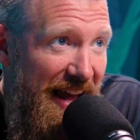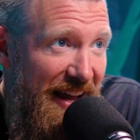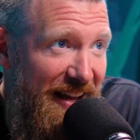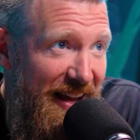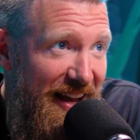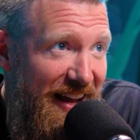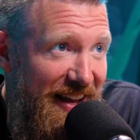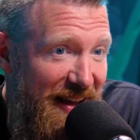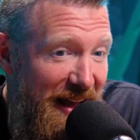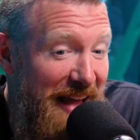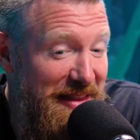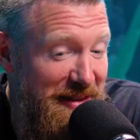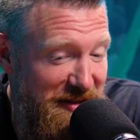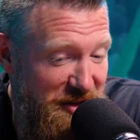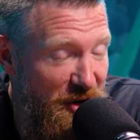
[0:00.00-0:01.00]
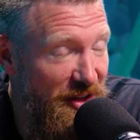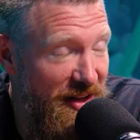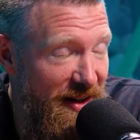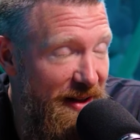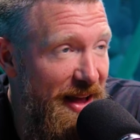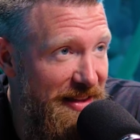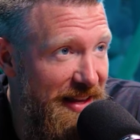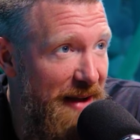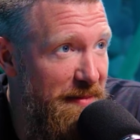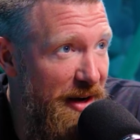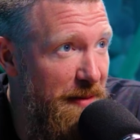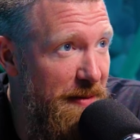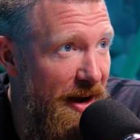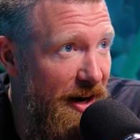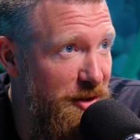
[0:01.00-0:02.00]
an, at the, do you know, at the time
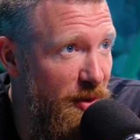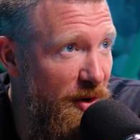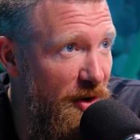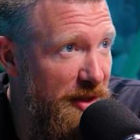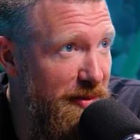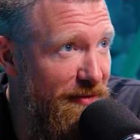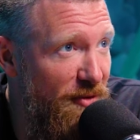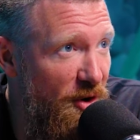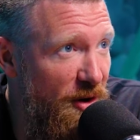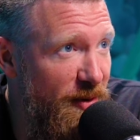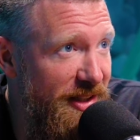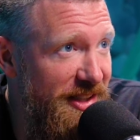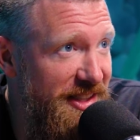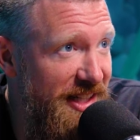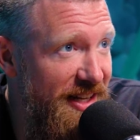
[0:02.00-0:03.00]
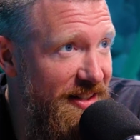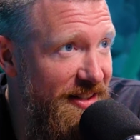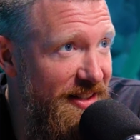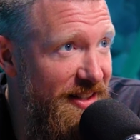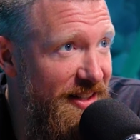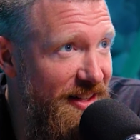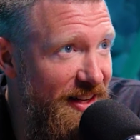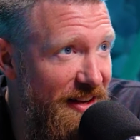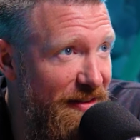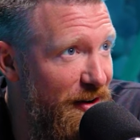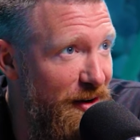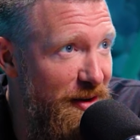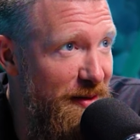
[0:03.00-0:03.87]
Bigger Pockets, what it was before real estate. Have you